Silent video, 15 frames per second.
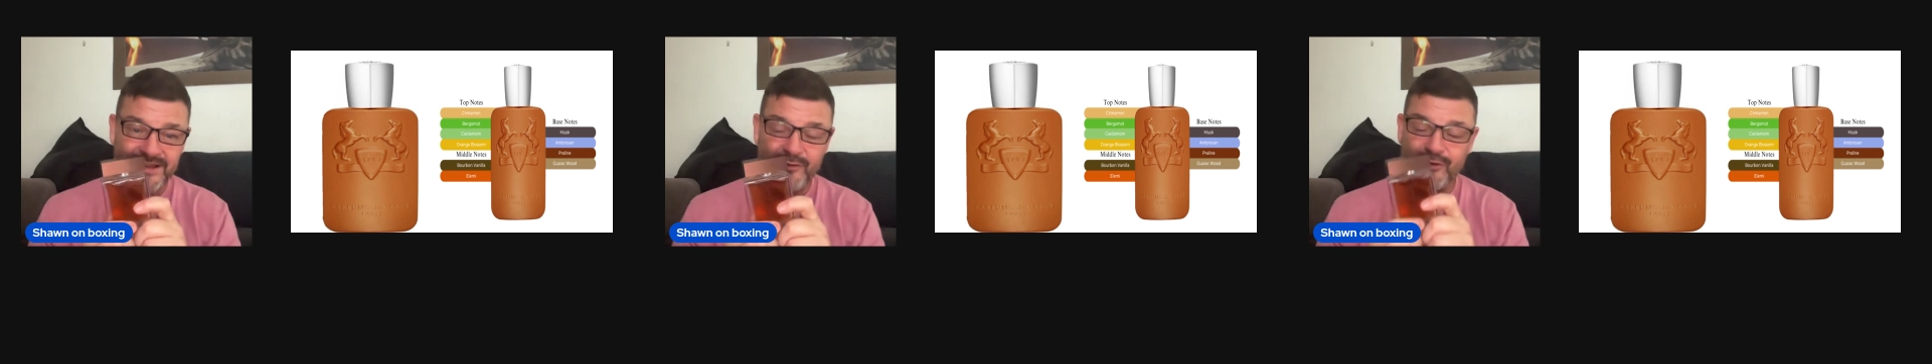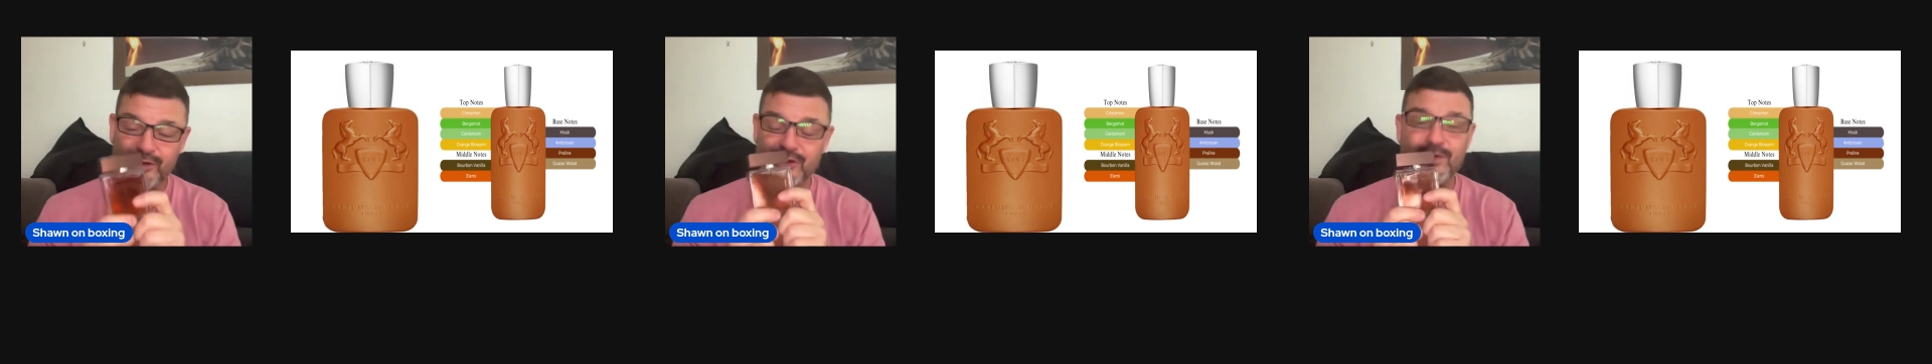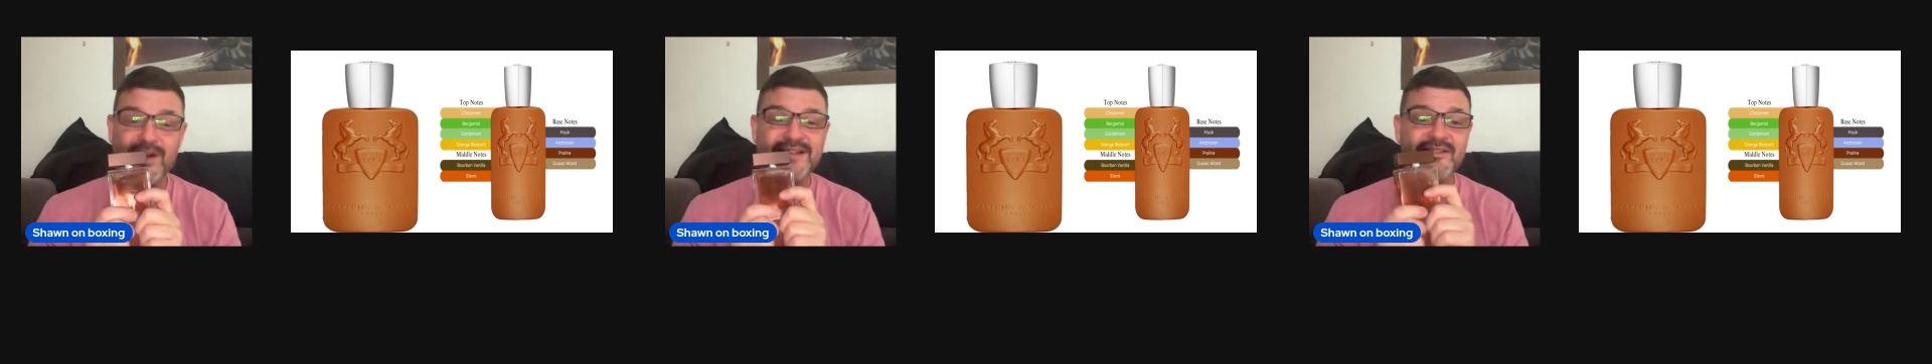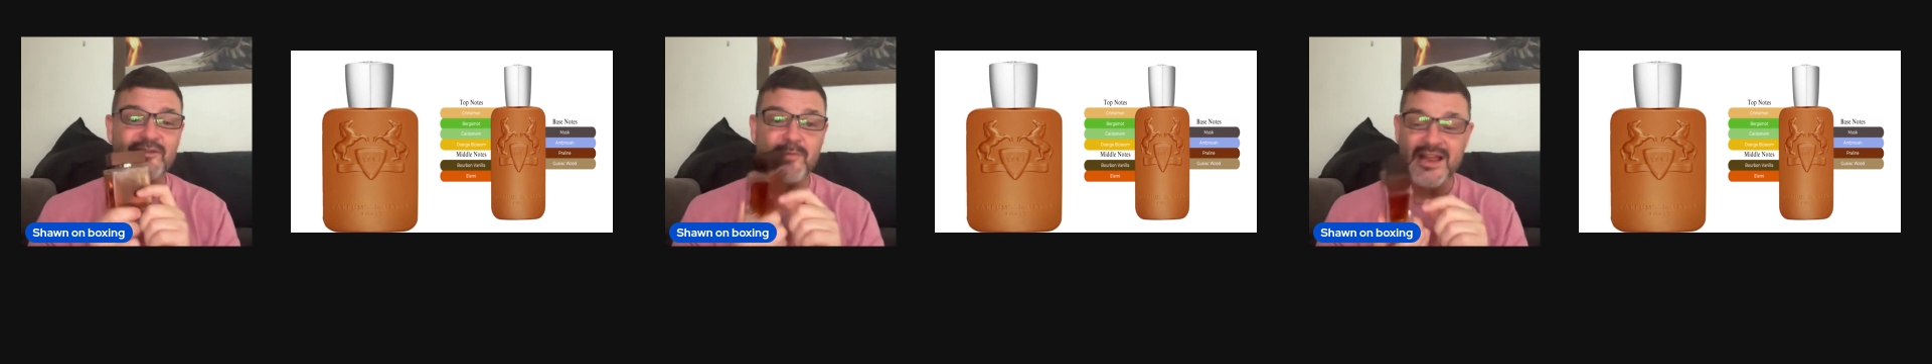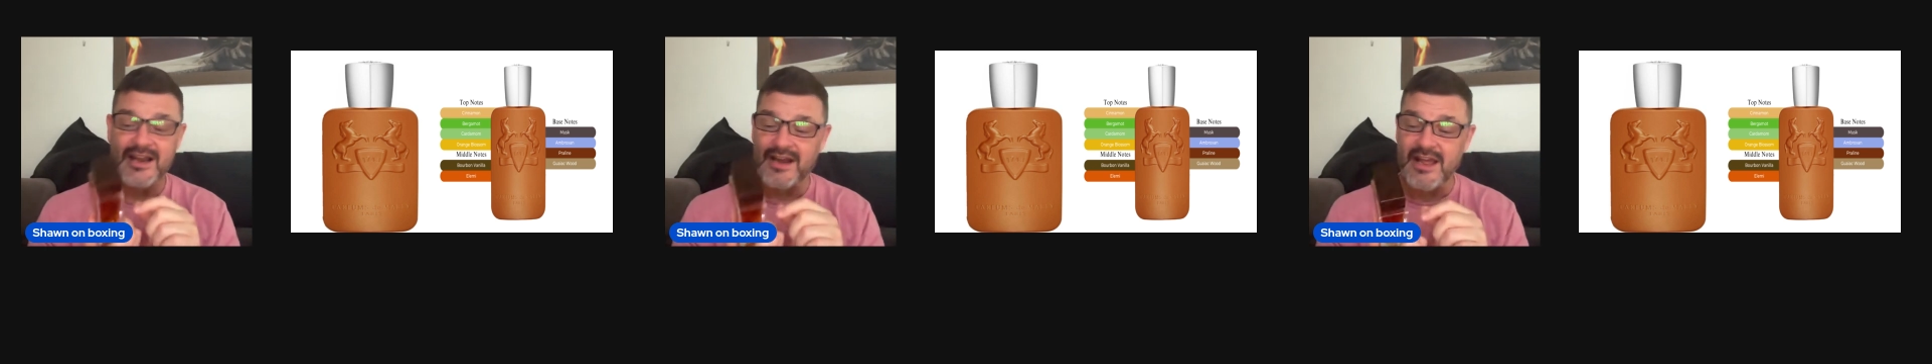for the rest of
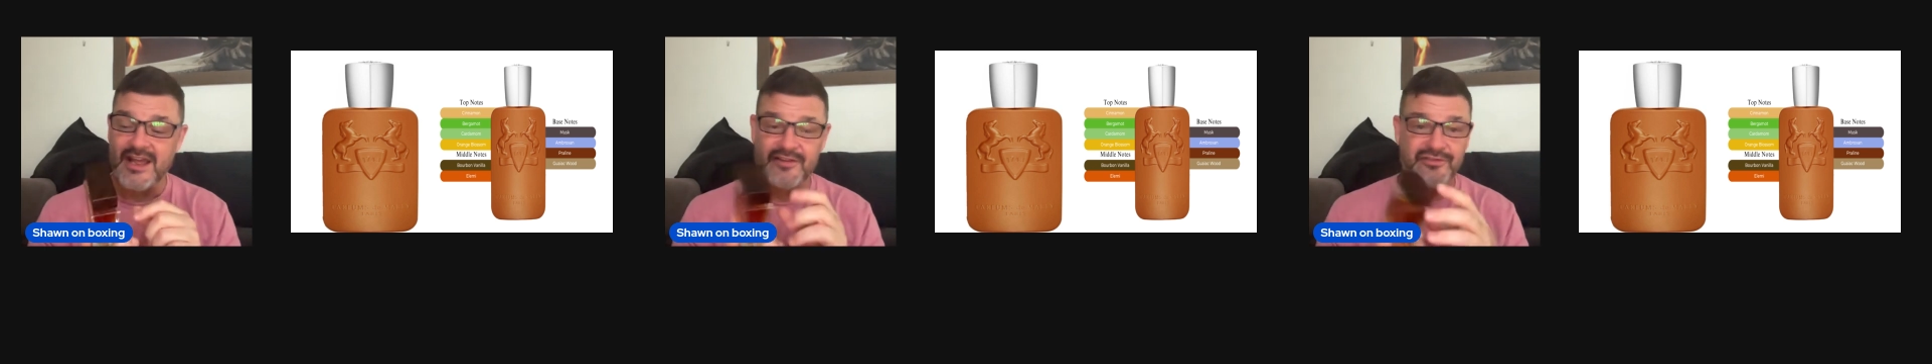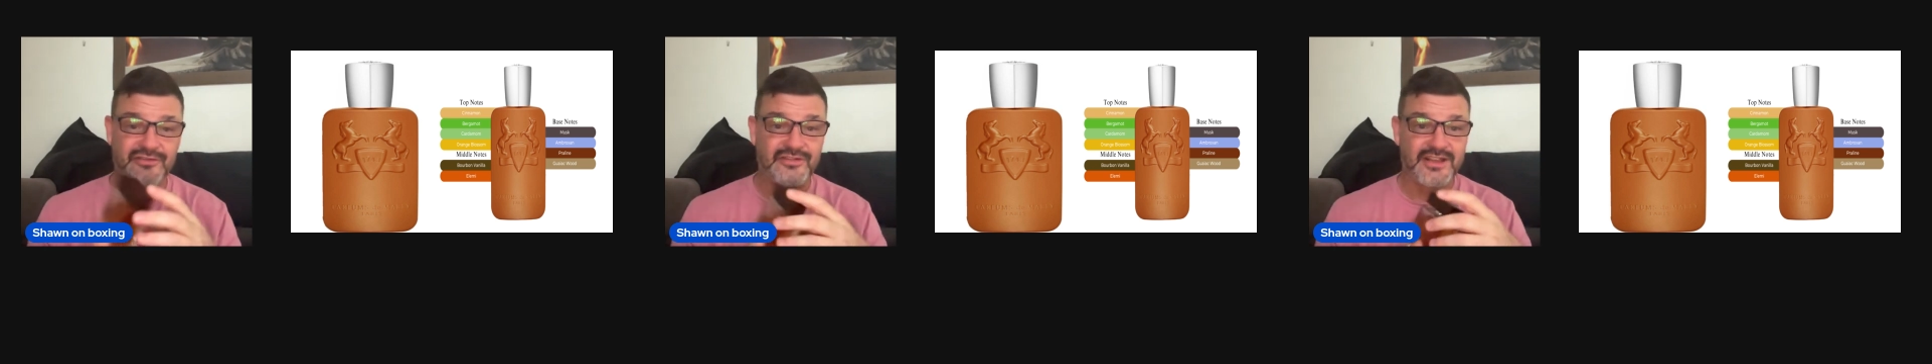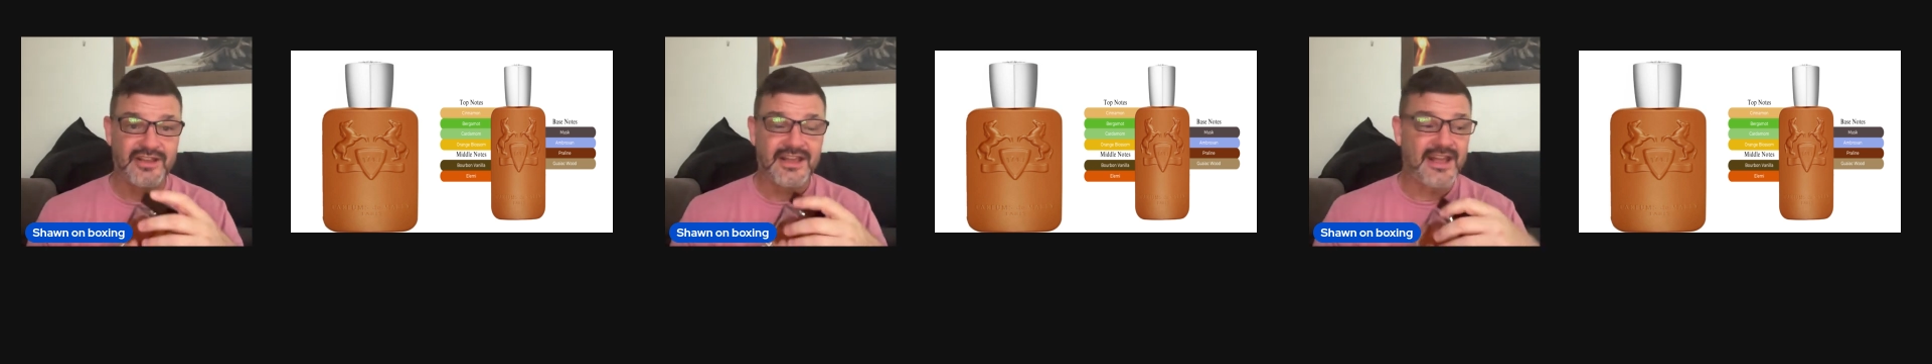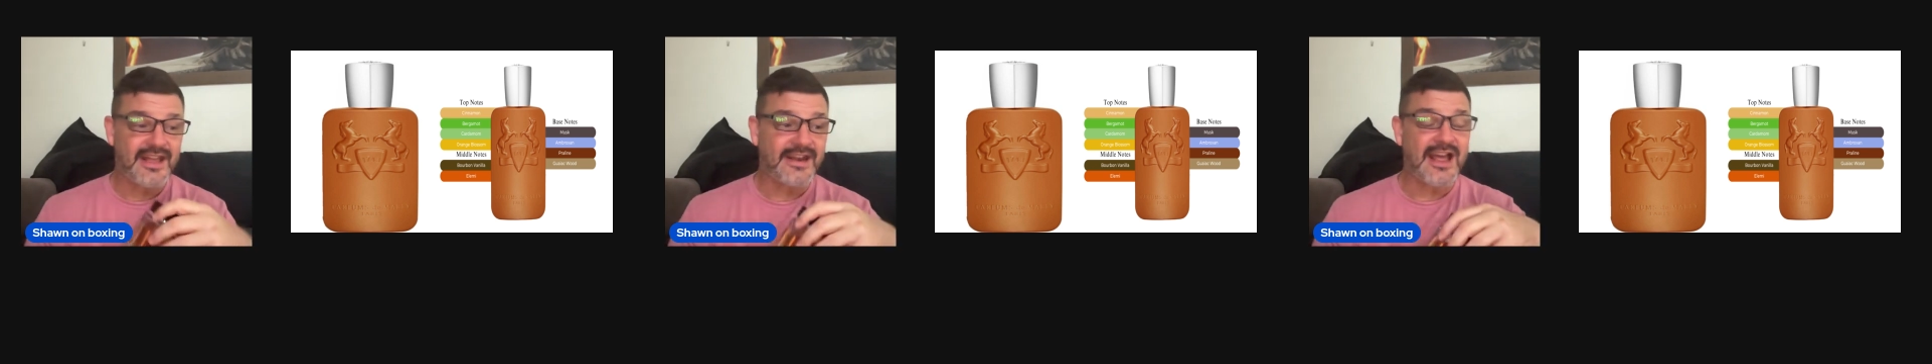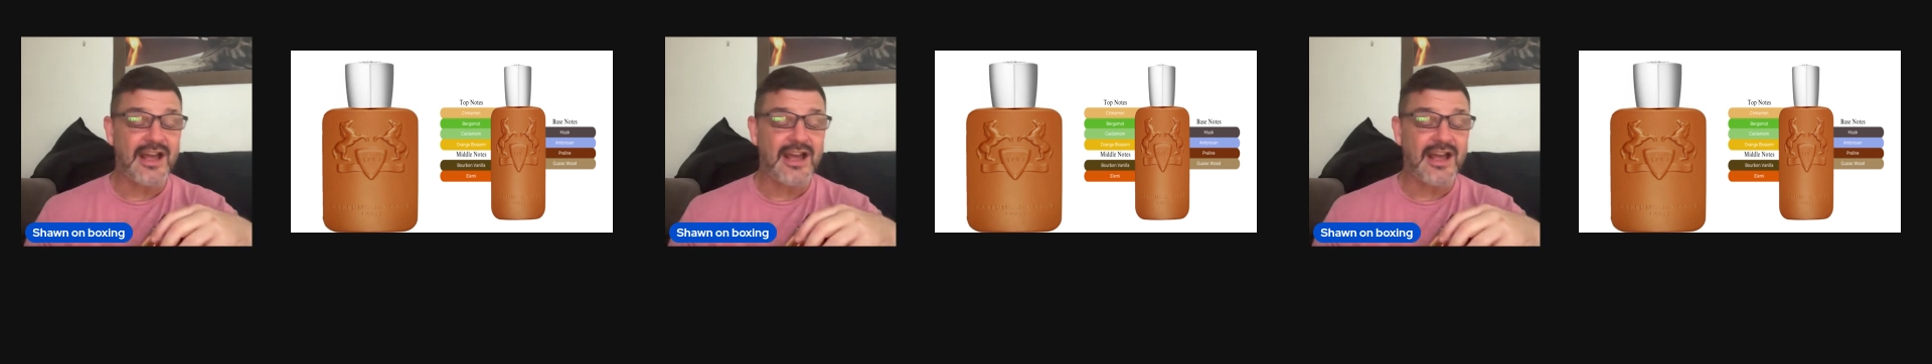my life. And